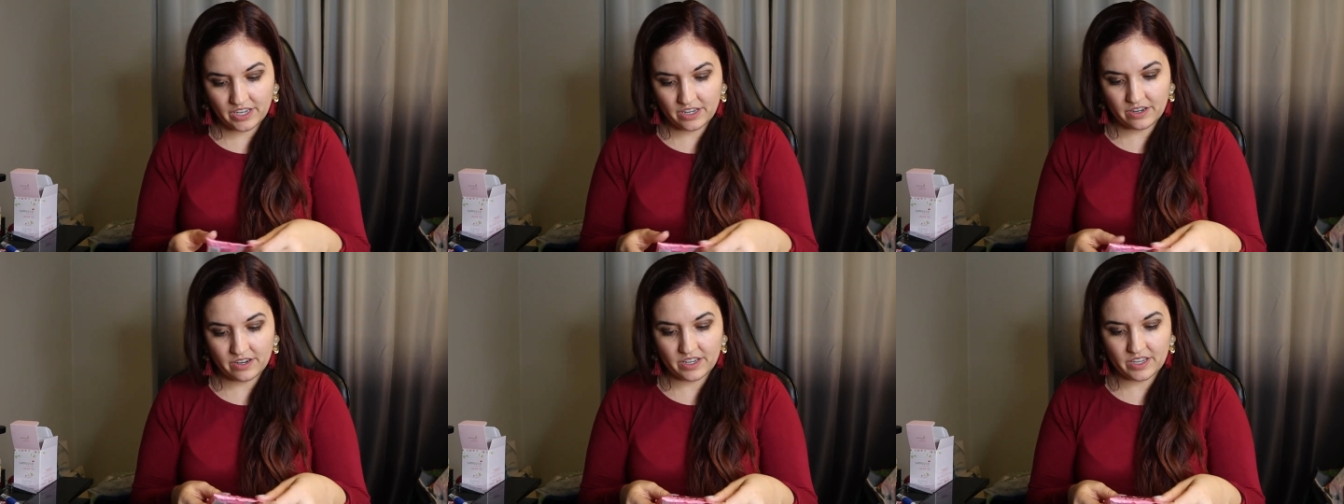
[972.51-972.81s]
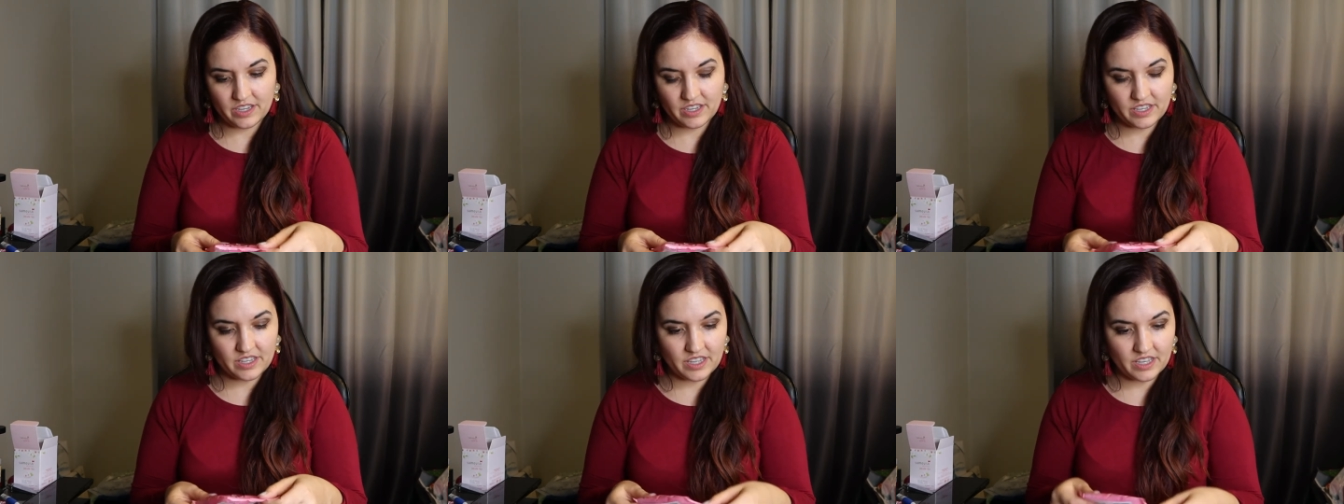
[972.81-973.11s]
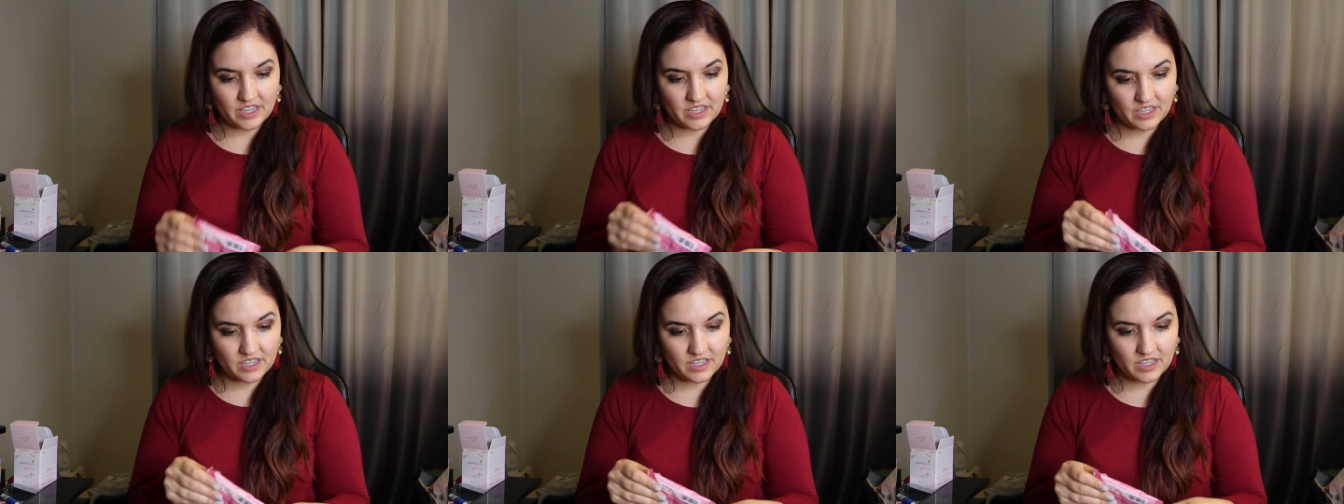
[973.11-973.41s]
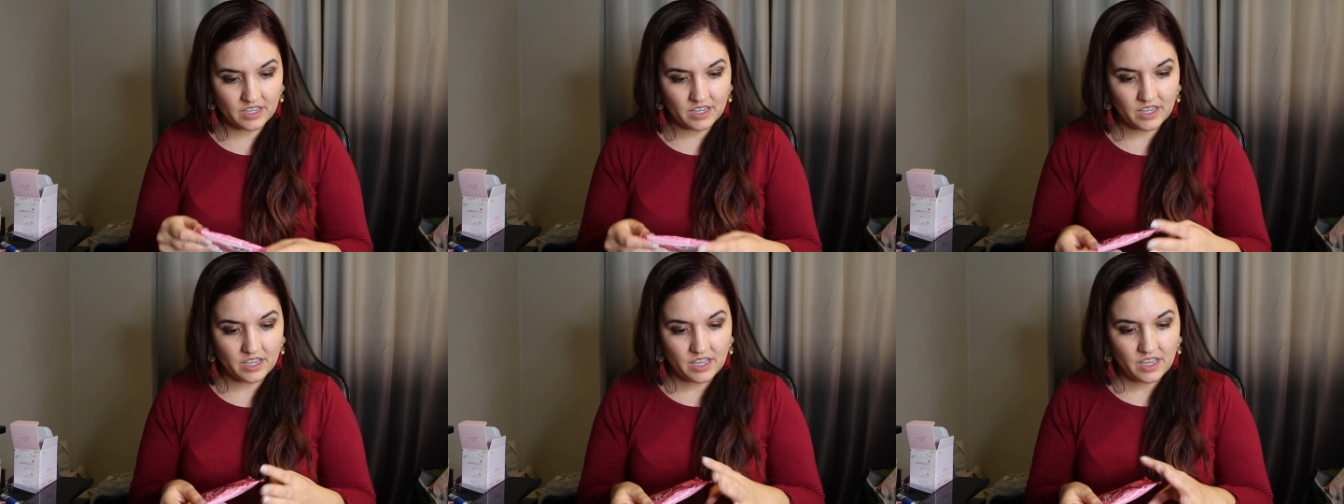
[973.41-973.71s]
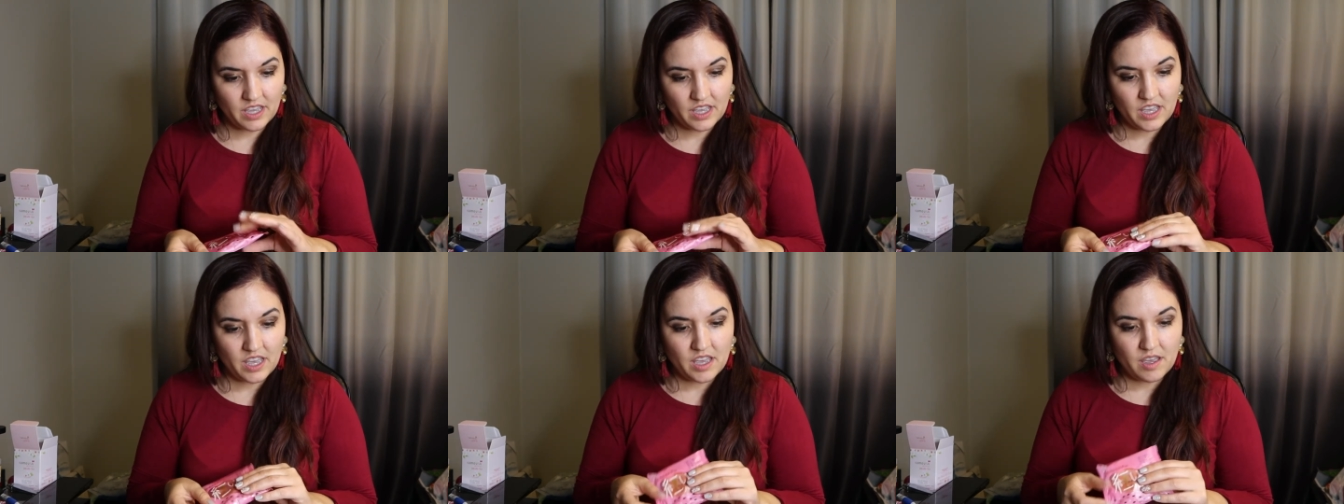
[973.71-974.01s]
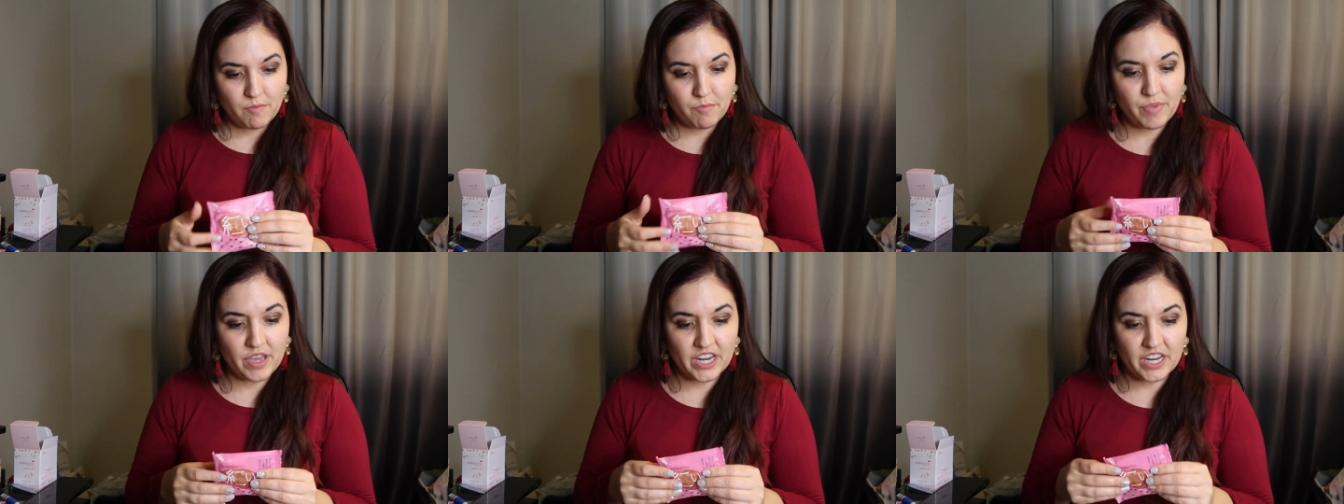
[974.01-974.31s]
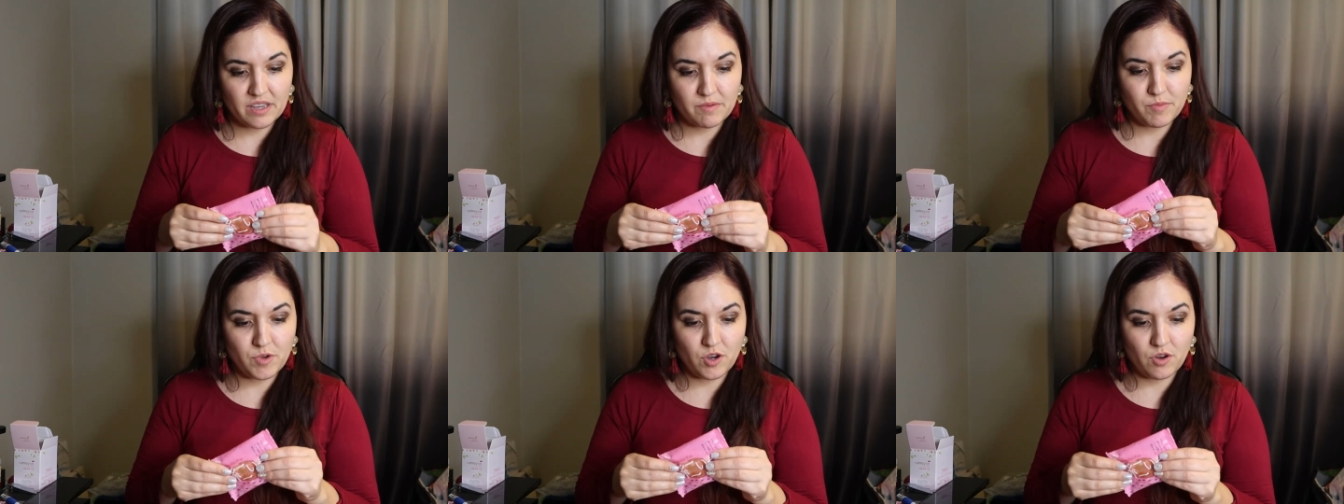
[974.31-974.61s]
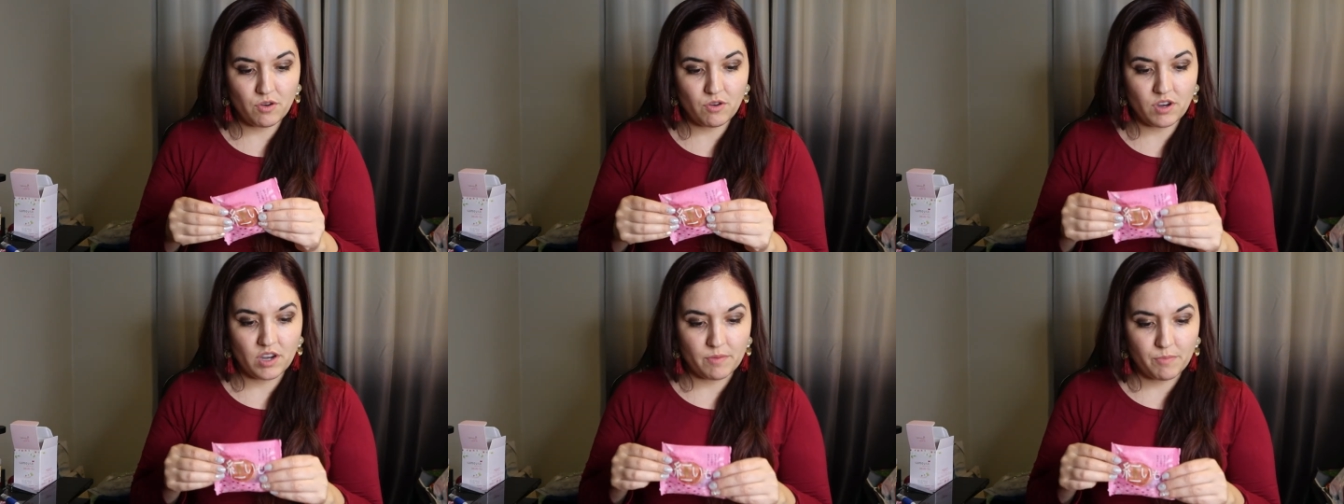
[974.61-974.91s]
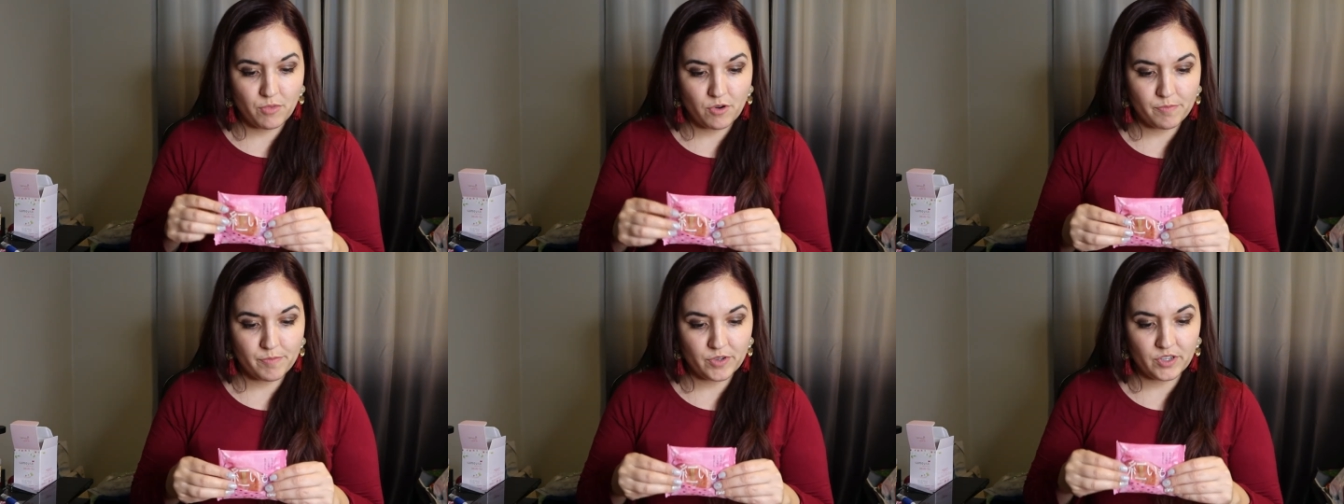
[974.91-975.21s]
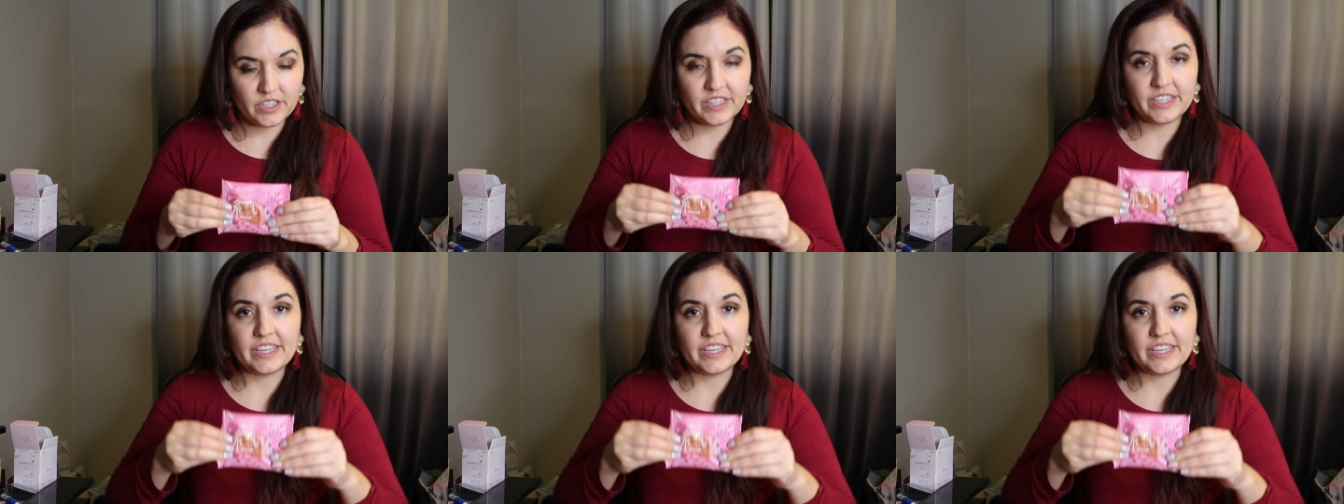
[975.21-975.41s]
here is this Benimo purple